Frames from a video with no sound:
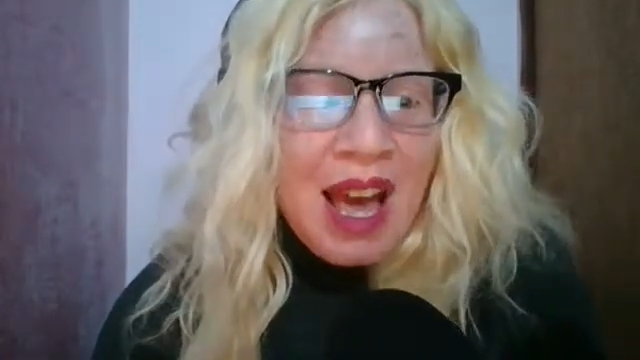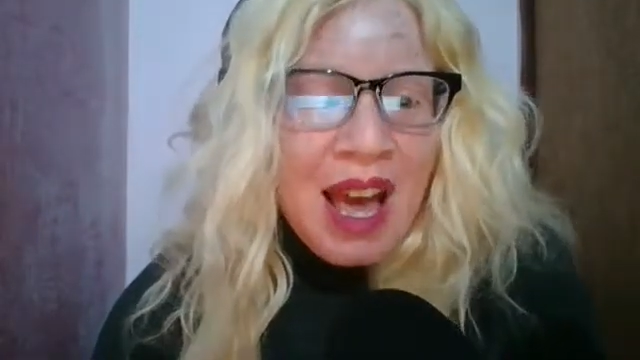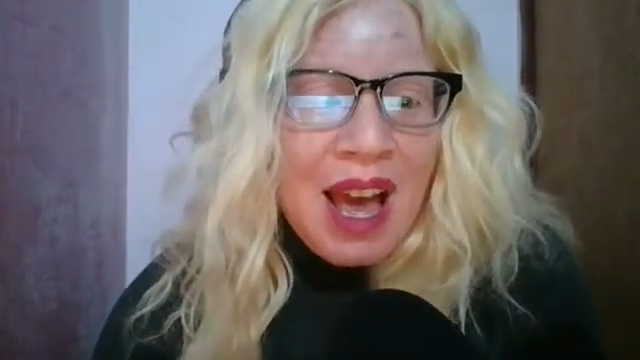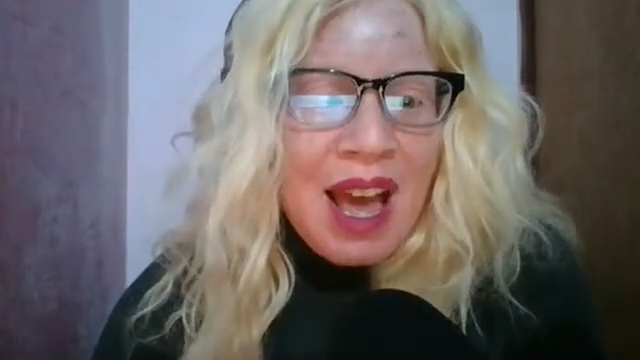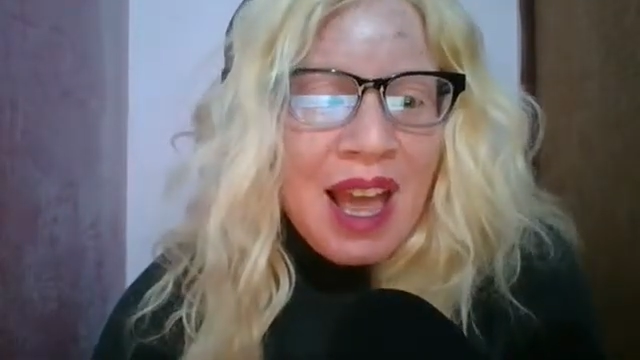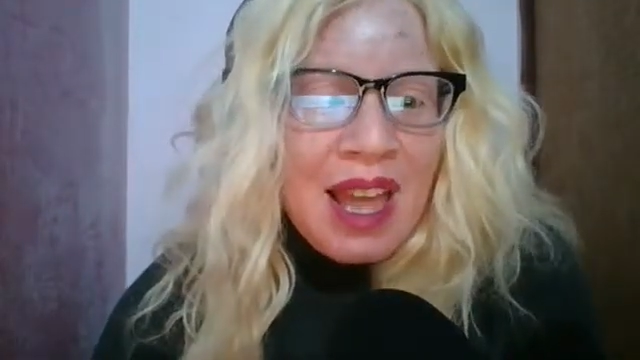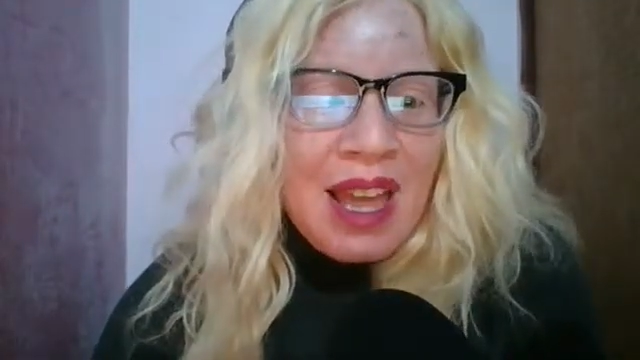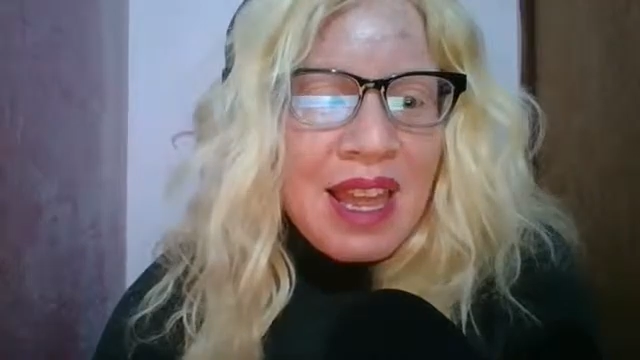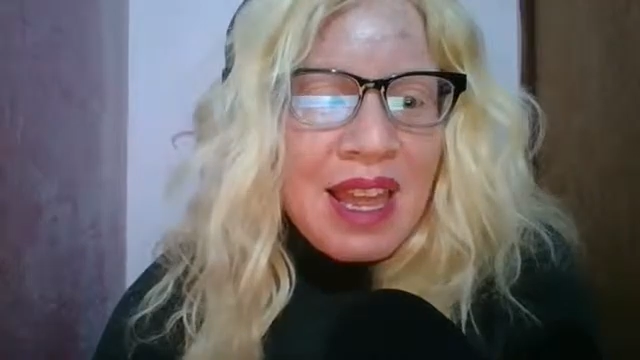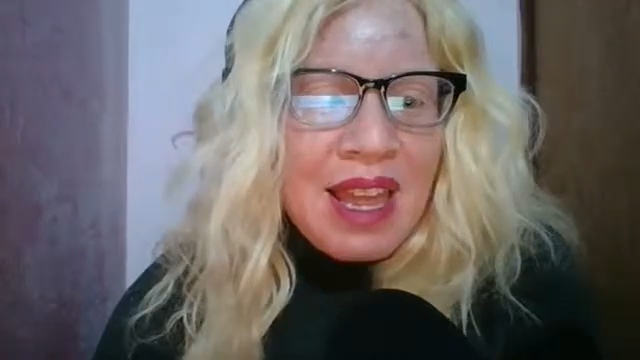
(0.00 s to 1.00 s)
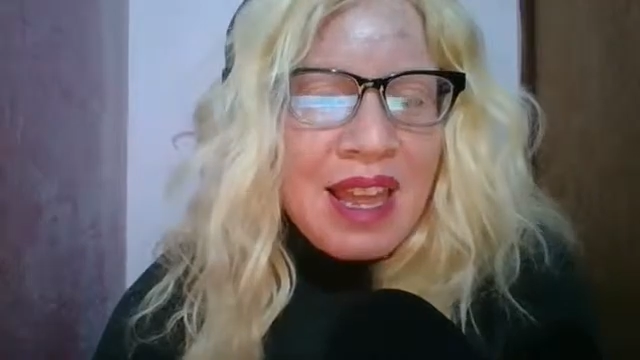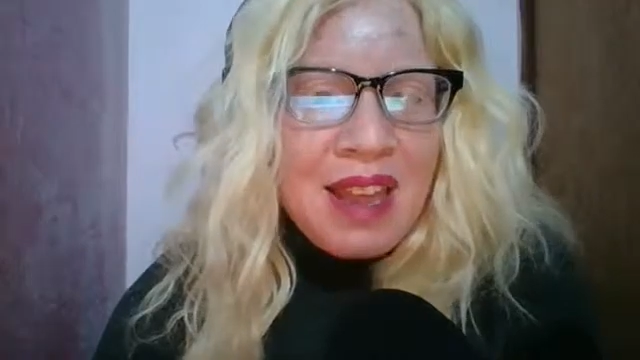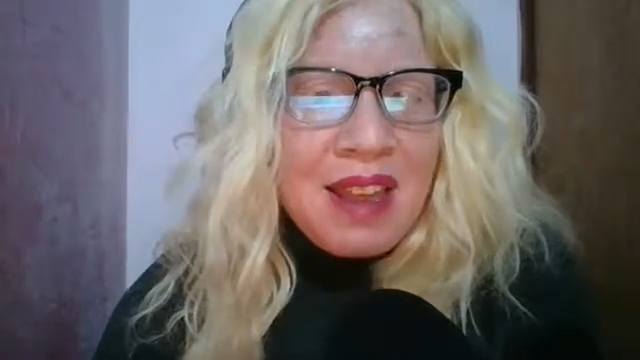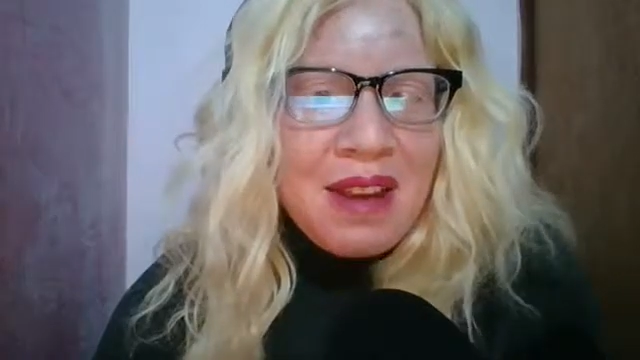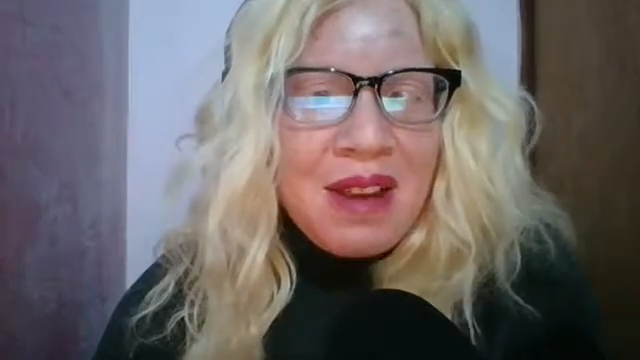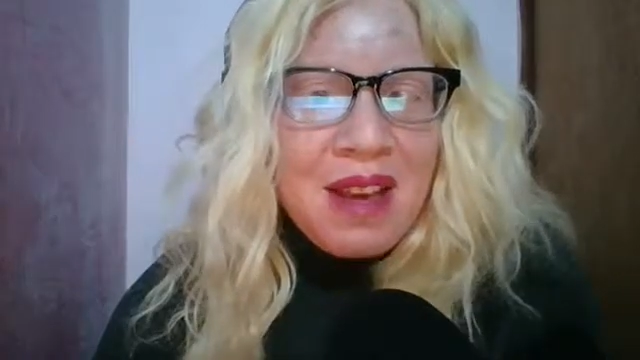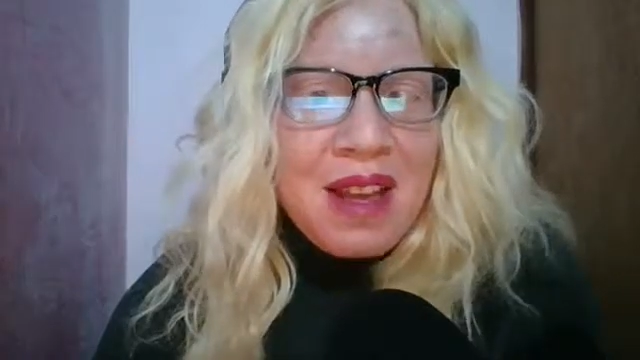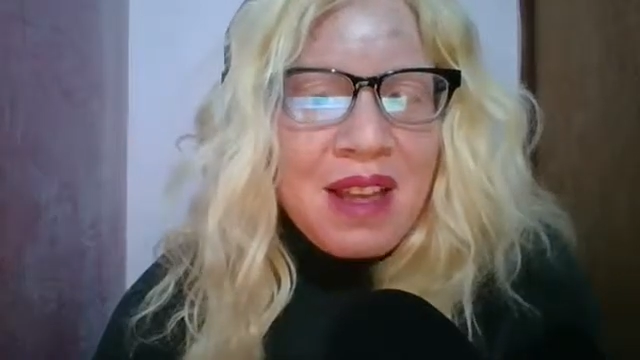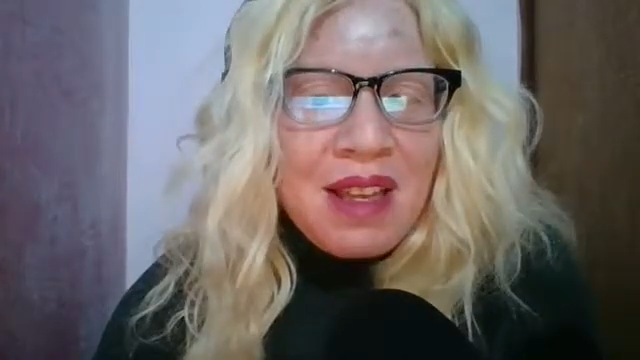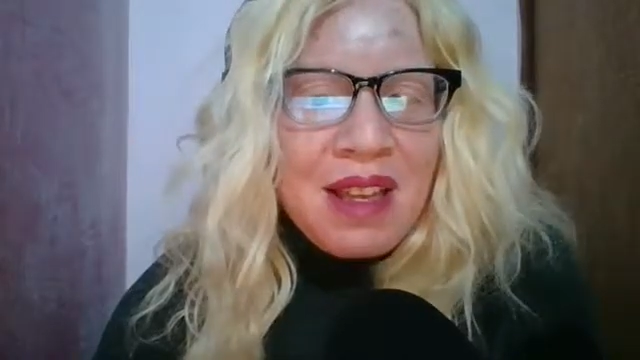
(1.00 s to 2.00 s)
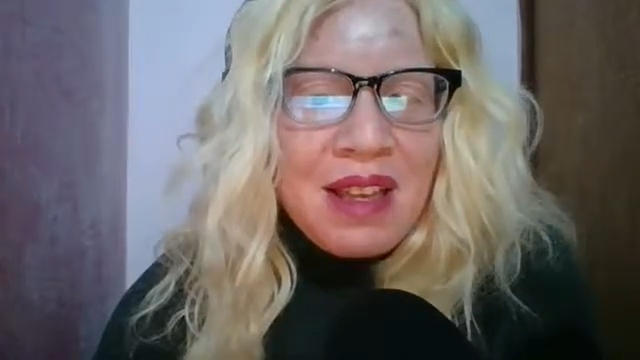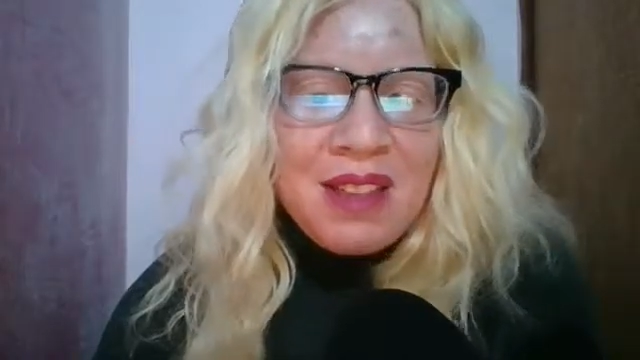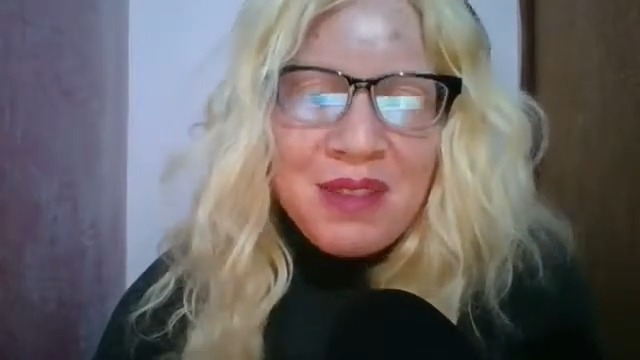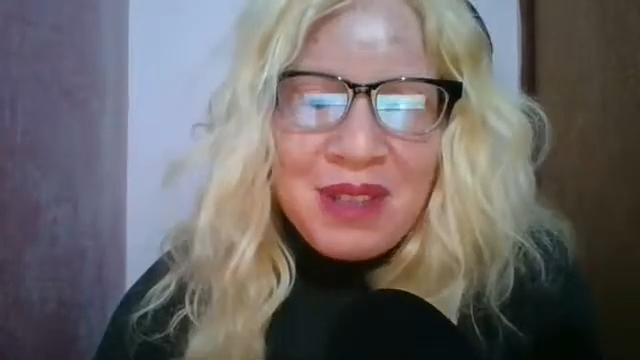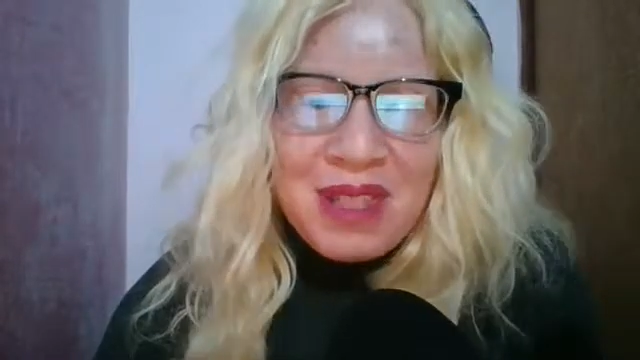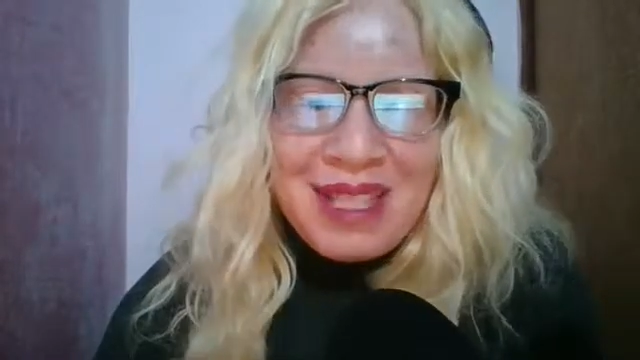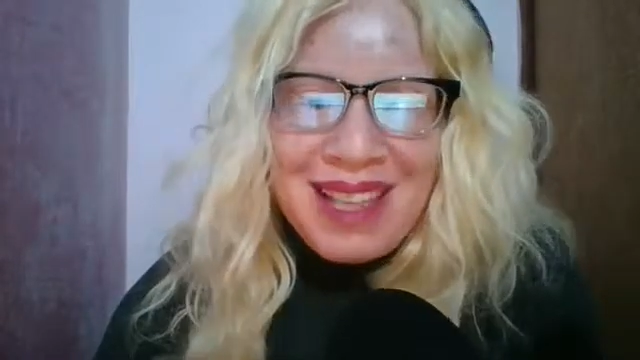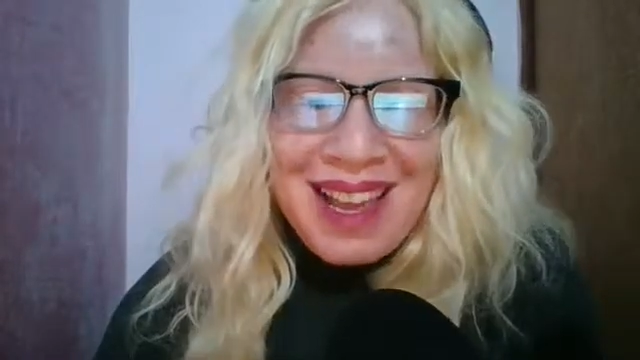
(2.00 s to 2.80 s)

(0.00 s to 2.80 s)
I in doing this,